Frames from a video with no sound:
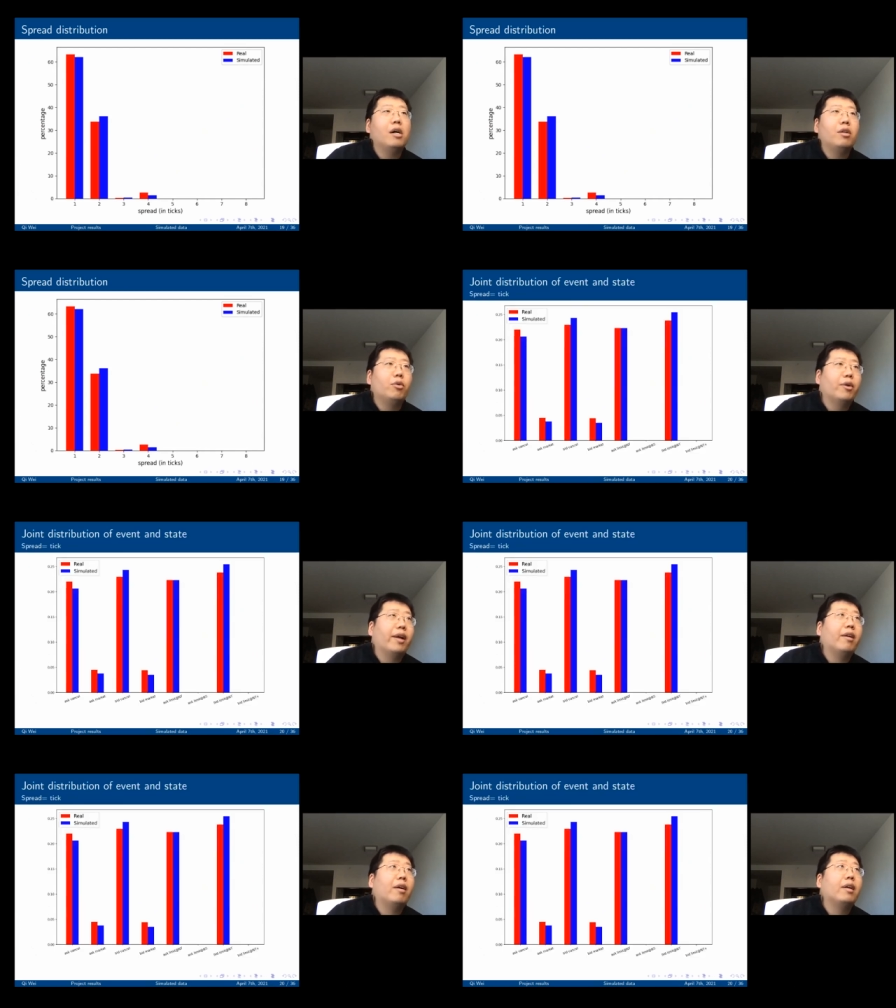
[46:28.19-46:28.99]
real
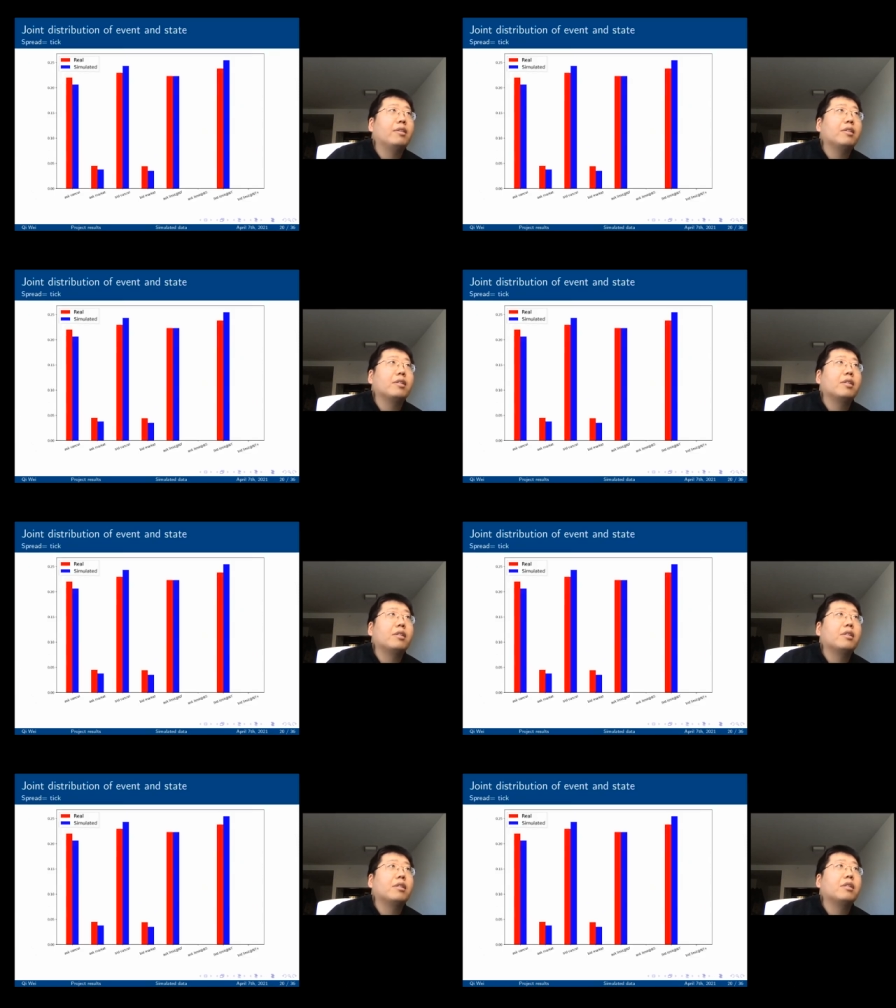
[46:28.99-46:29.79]
data.
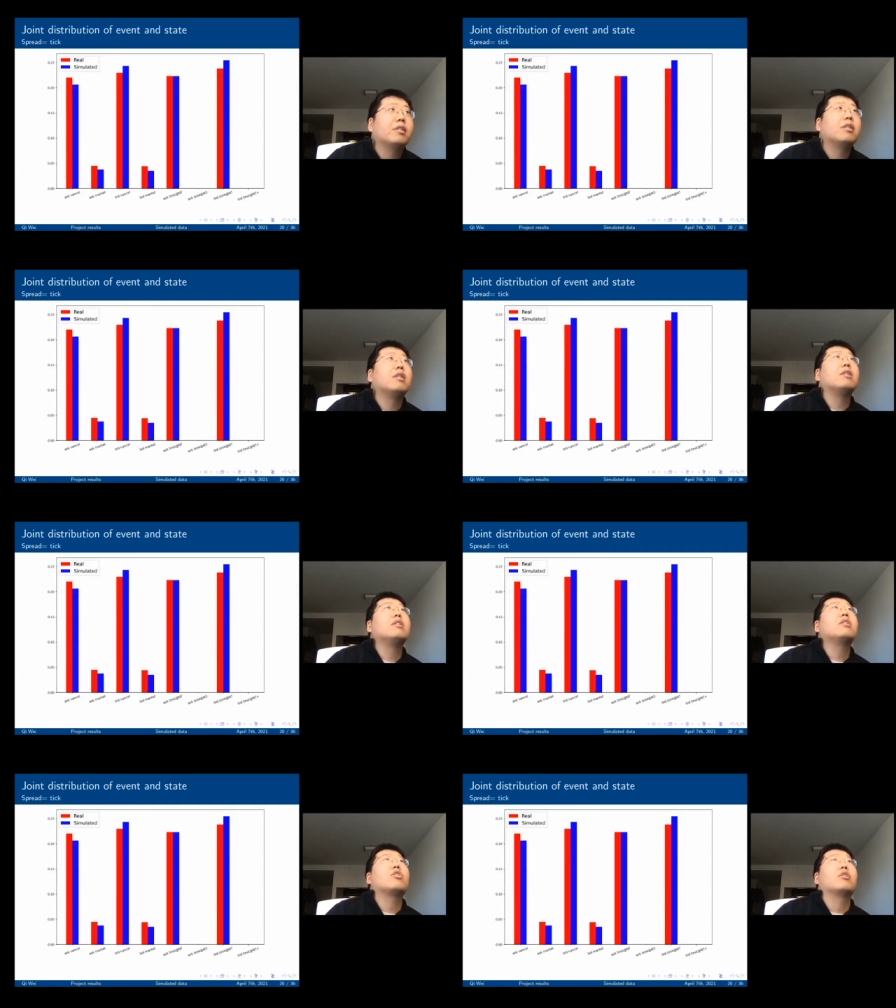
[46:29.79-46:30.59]
This is
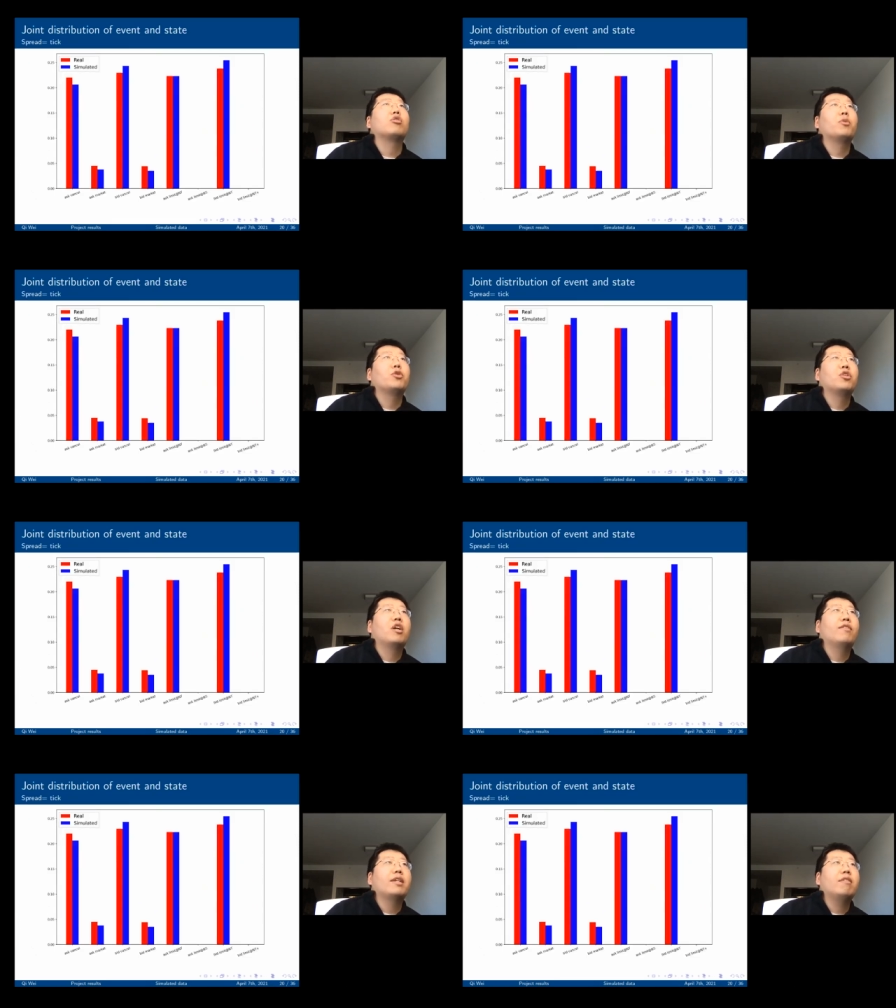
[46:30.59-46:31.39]
a joint distribution
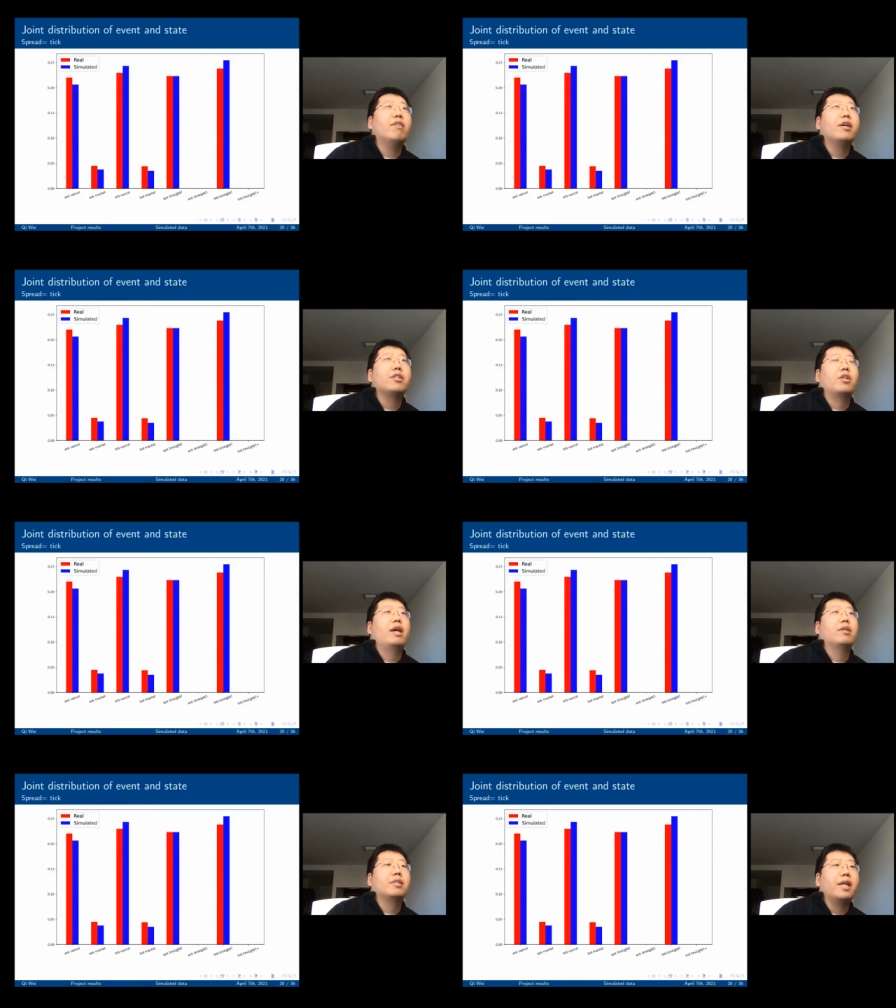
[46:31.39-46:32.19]
of the event
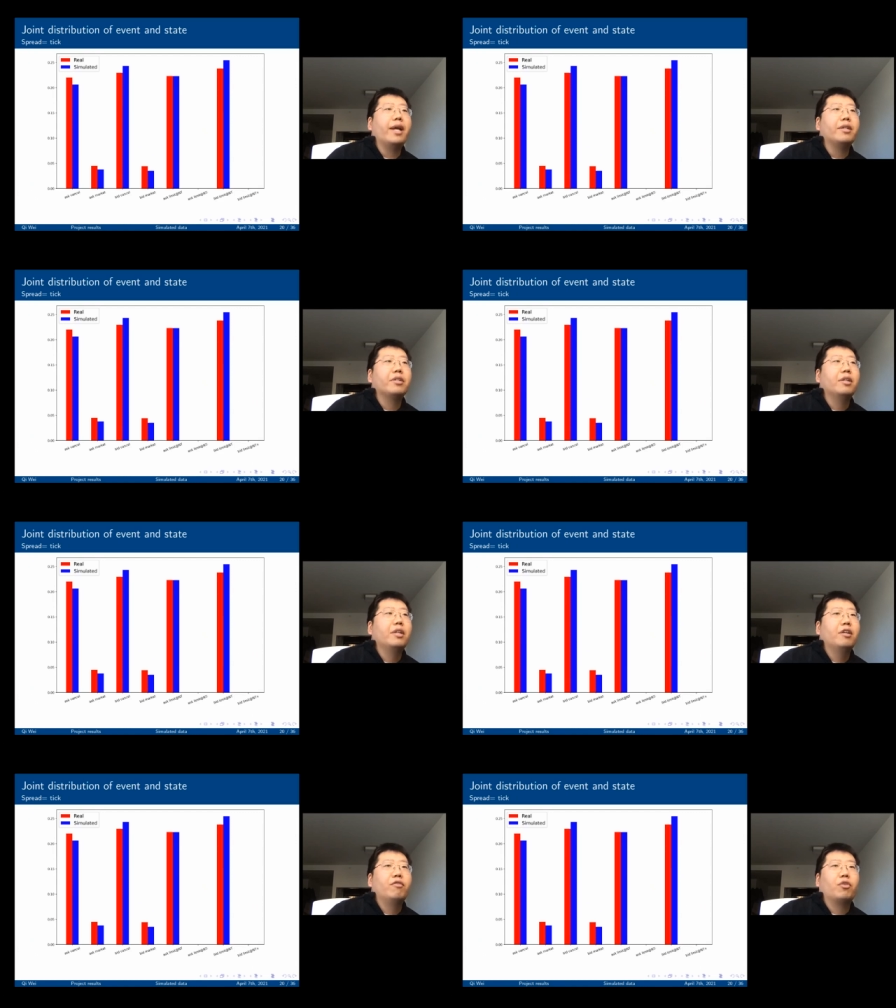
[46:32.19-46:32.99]
and the state
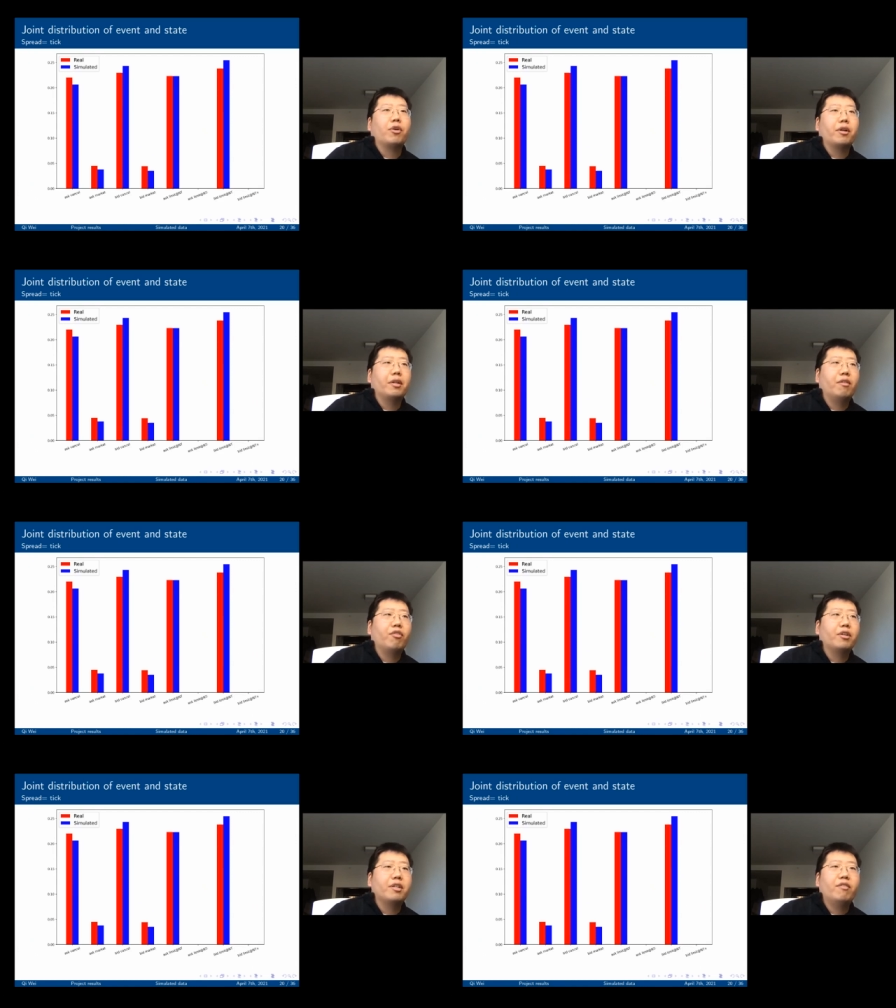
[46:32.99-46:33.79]
or
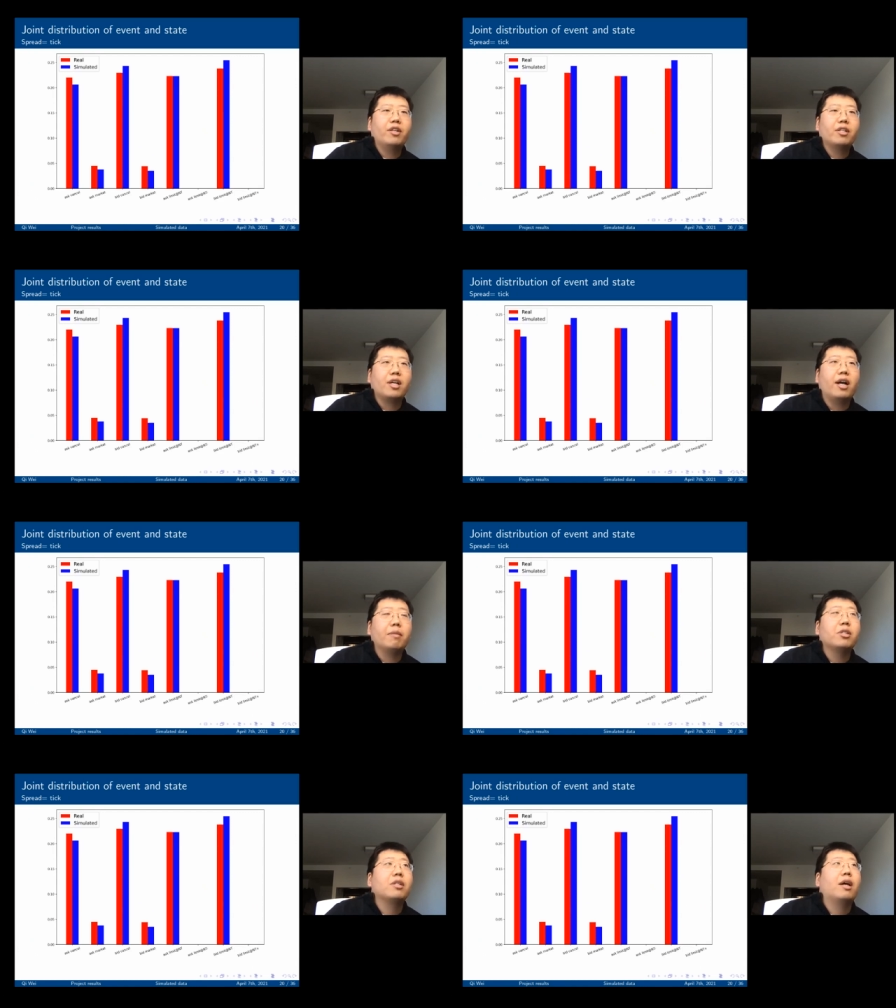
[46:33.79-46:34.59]
different event
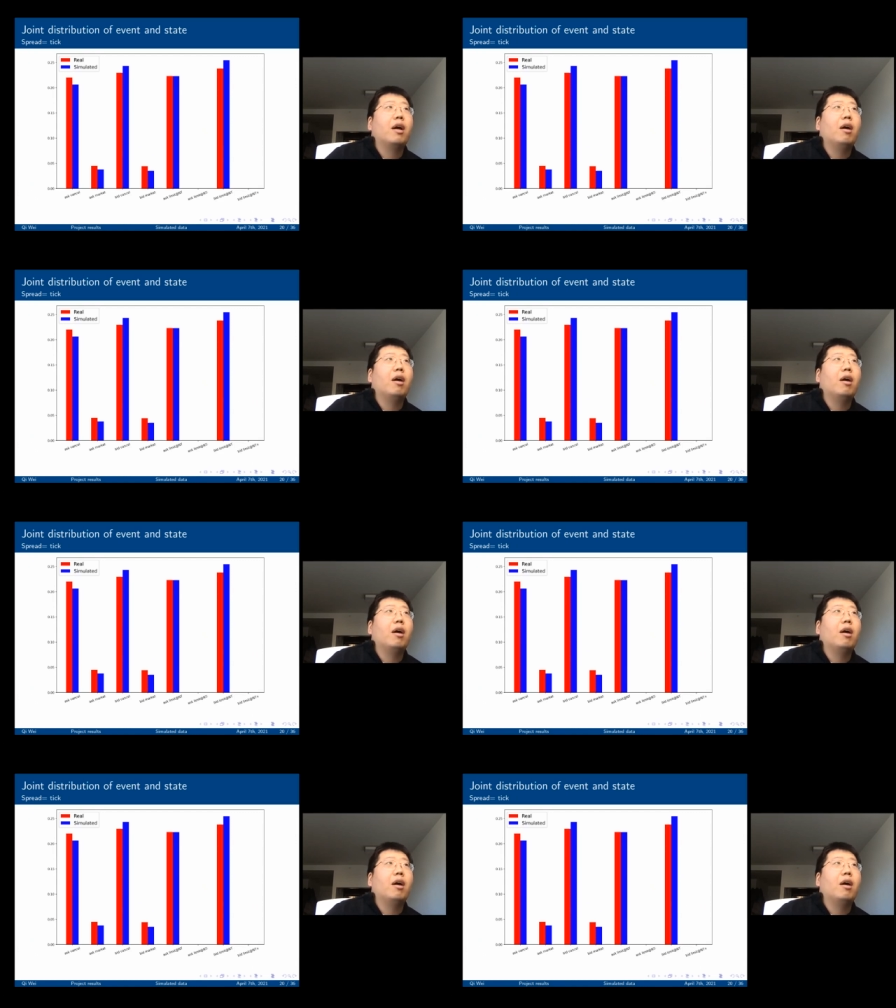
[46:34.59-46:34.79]
types.